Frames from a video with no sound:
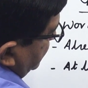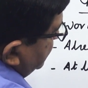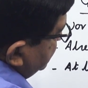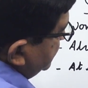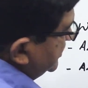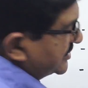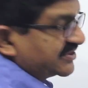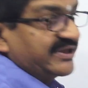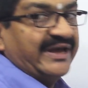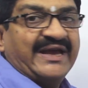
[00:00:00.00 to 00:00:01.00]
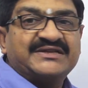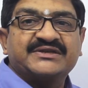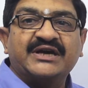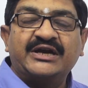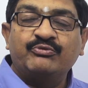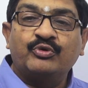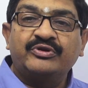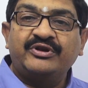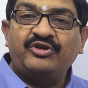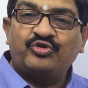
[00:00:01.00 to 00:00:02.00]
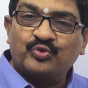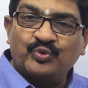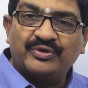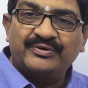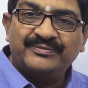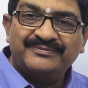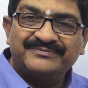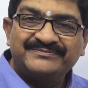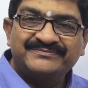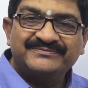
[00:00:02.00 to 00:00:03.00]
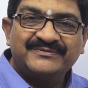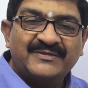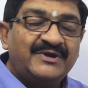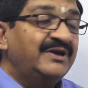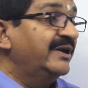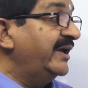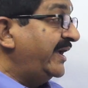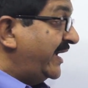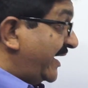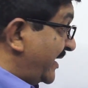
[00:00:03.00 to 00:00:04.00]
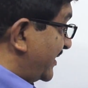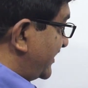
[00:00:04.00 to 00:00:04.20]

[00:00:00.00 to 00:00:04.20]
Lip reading: since the H card was issued. And